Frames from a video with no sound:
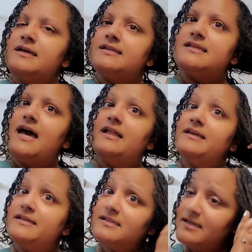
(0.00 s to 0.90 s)

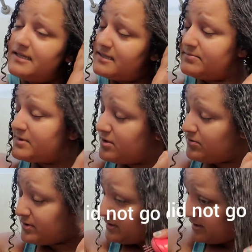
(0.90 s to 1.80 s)
Sally's and get some
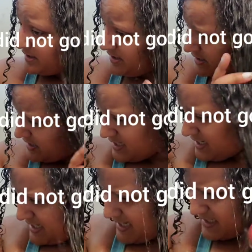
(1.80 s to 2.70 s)
toner.
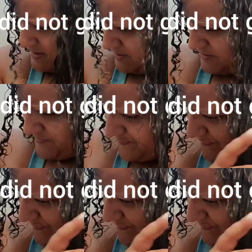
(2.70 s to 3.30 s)
Anywho,